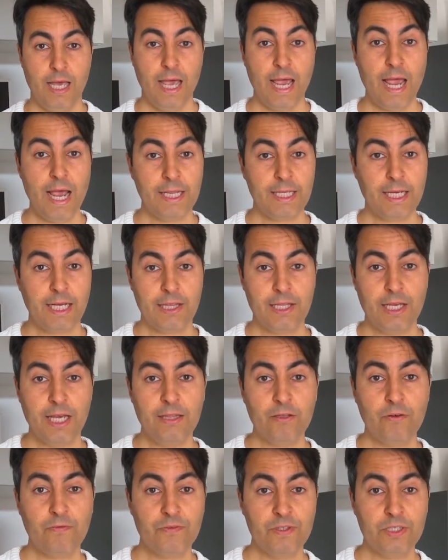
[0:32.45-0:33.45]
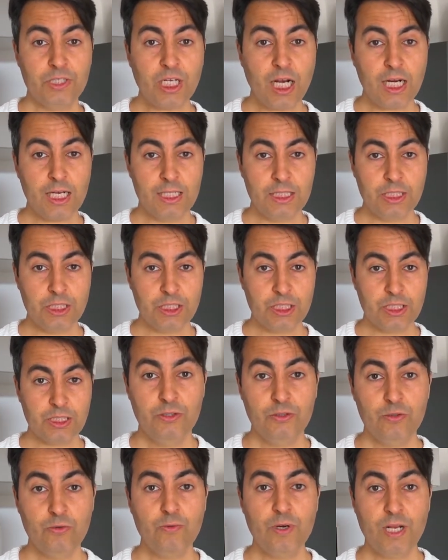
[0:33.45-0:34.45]
and at the end of the challenge
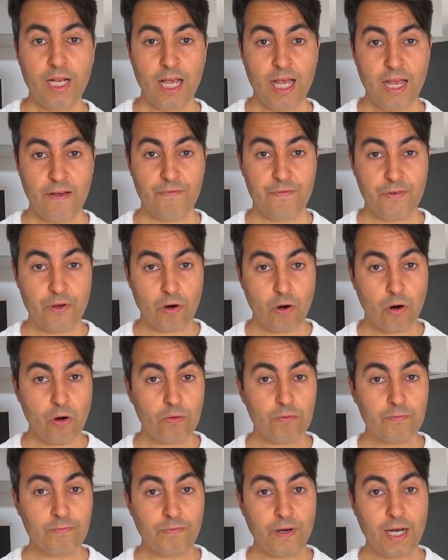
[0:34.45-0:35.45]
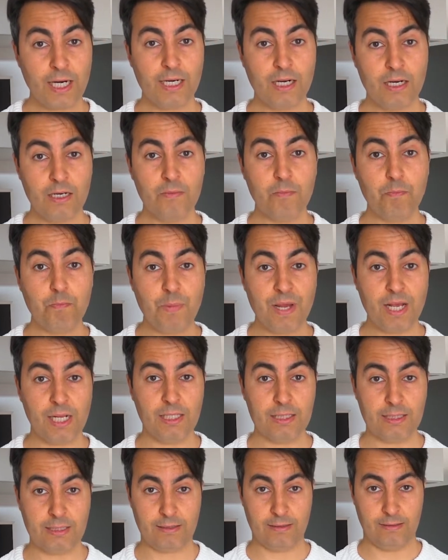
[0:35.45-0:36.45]
you will have your own funnel
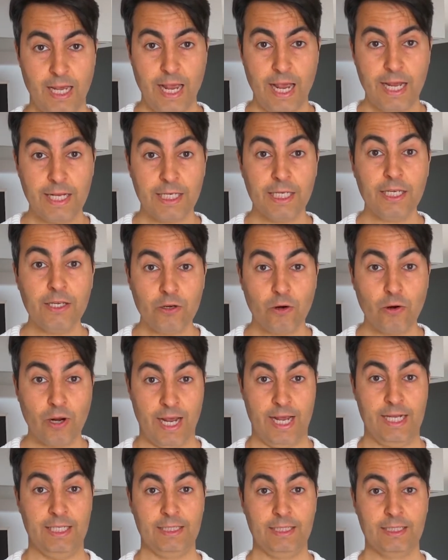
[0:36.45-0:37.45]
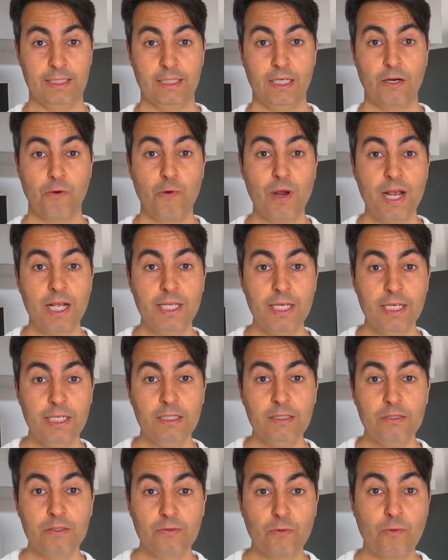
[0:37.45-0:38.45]
built and in your hands, ready
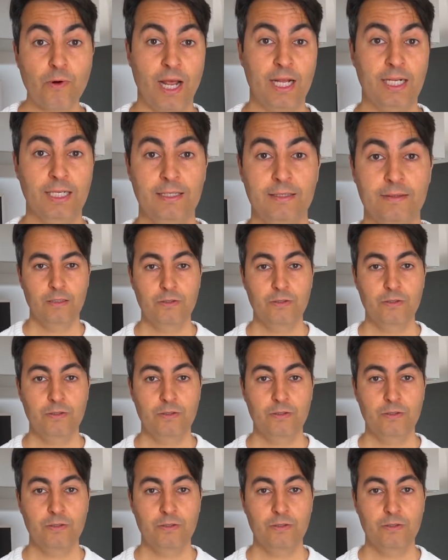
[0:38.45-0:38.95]
to run.